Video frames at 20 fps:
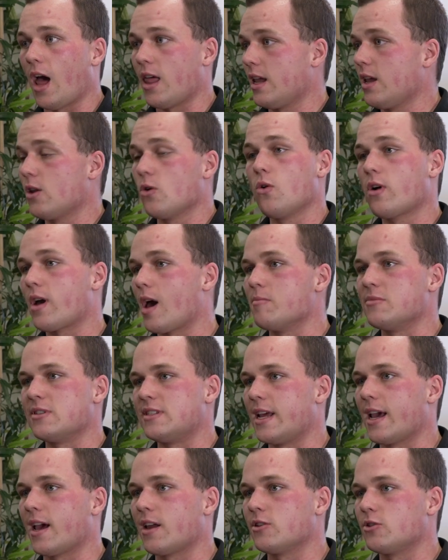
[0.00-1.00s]
I think it all comes
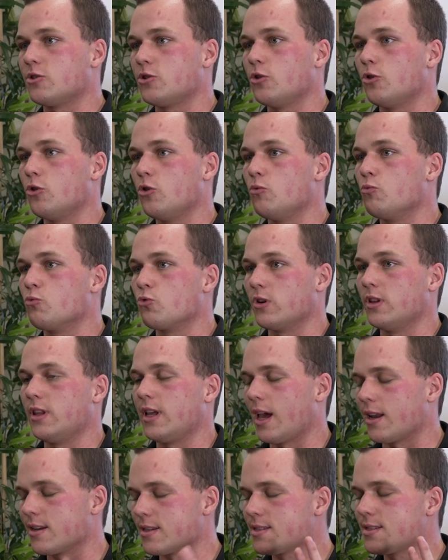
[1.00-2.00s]
down to really
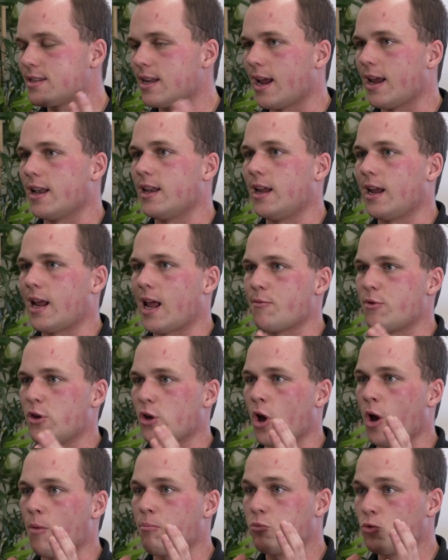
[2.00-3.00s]
understanding, having
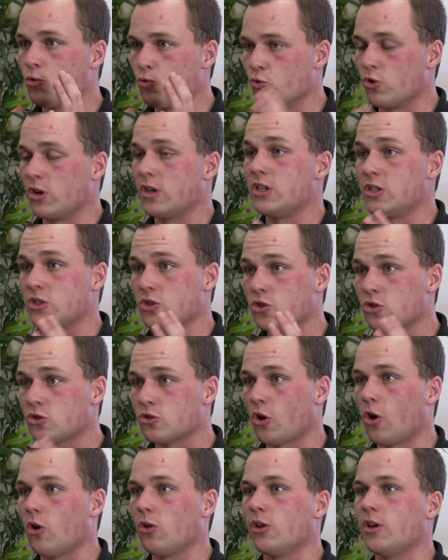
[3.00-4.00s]
a really
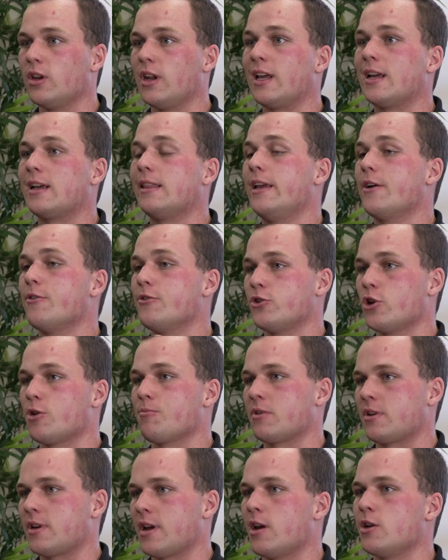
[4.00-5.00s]
solid and clear
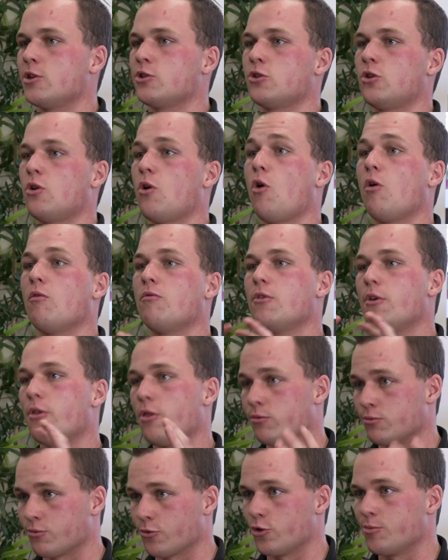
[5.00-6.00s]
interpretation of
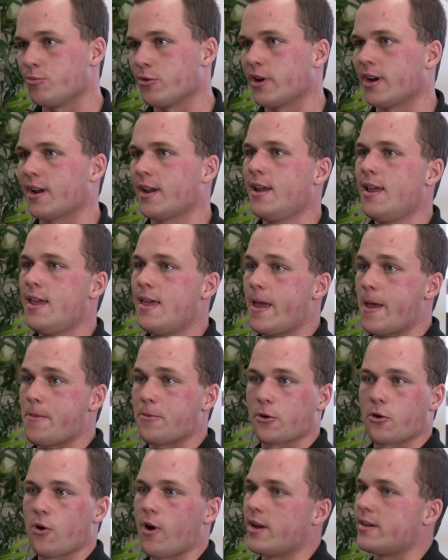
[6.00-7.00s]
the rubric and
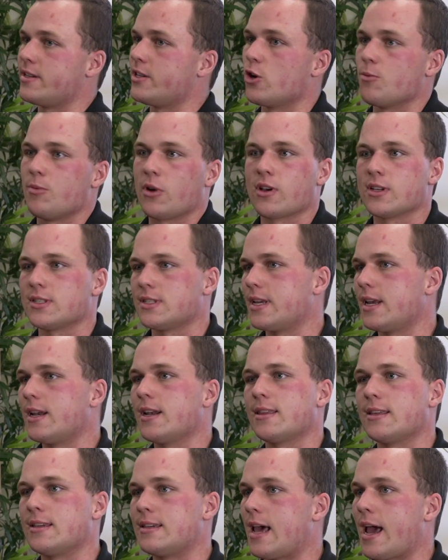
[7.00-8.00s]
the criteria, because at the end
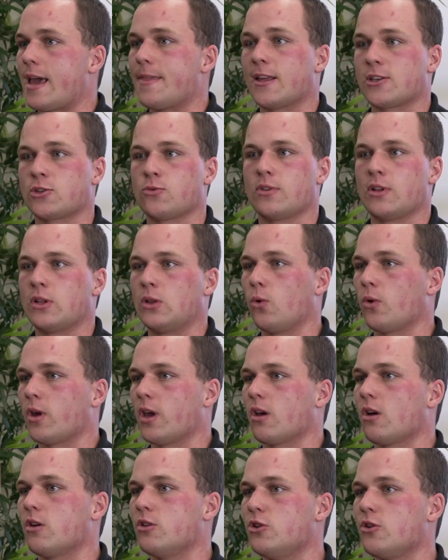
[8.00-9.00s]
of the day, that's what they're
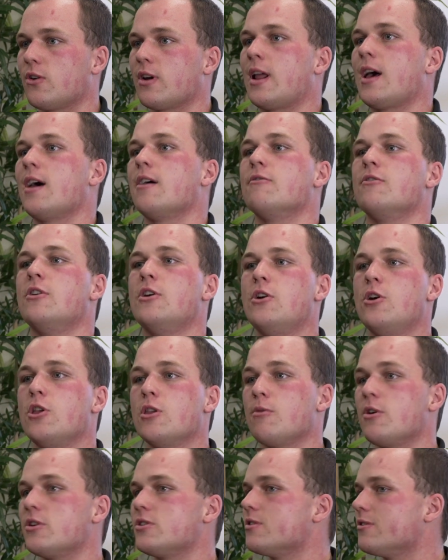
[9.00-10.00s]
looking on. You could have
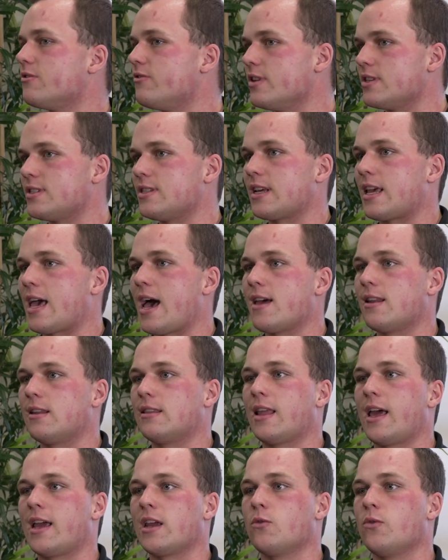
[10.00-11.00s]
the most sophisticated
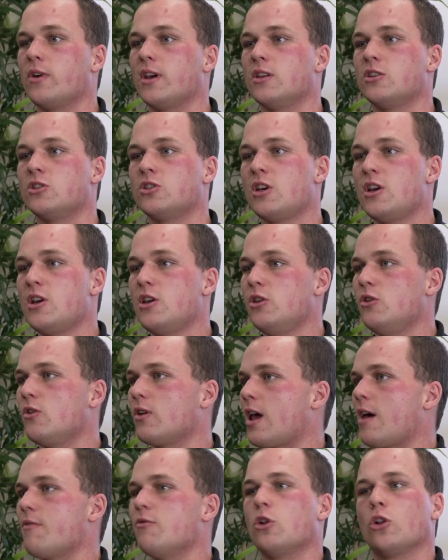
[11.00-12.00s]
language, you could
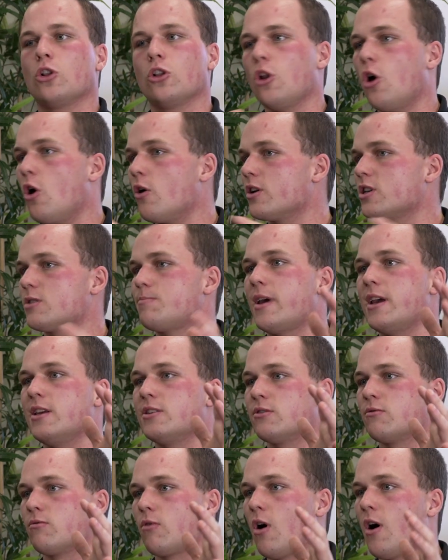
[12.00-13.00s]
have the longest piece
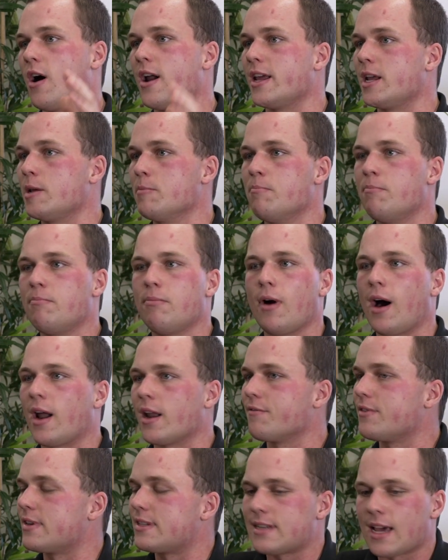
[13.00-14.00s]
of writing, but
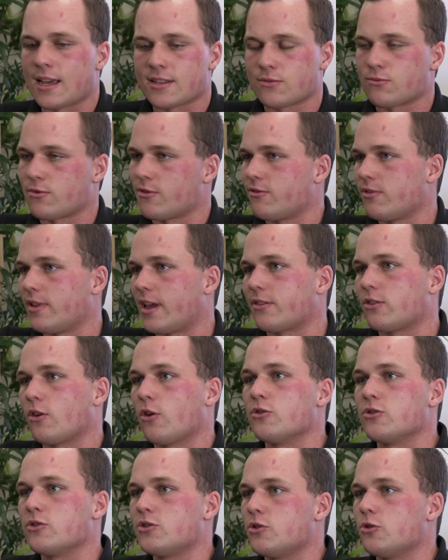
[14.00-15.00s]
if it doesn't reflect
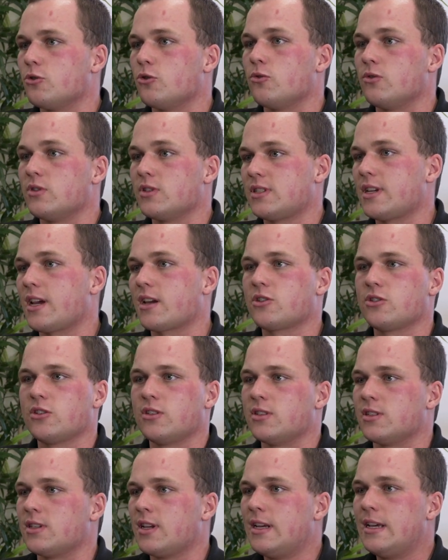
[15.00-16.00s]
those 2
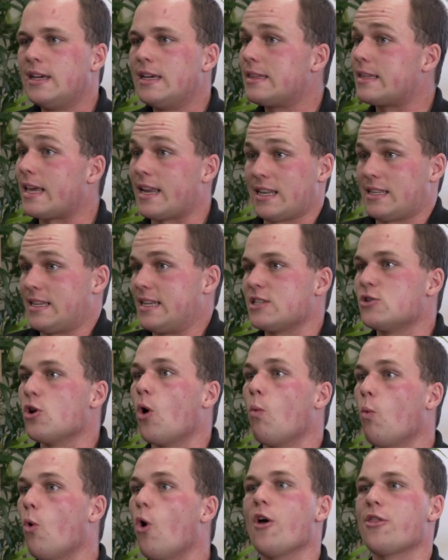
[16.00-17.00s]
sections, then it's not
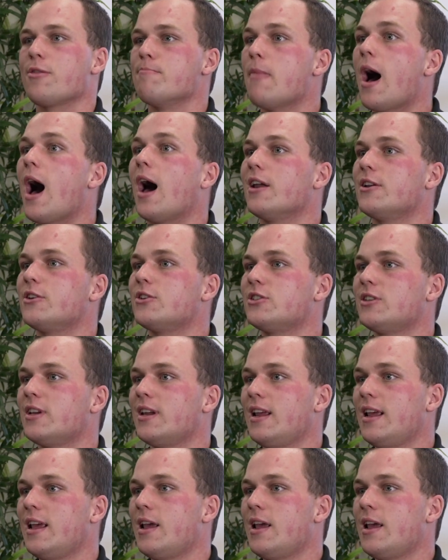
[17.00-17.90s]
worth much.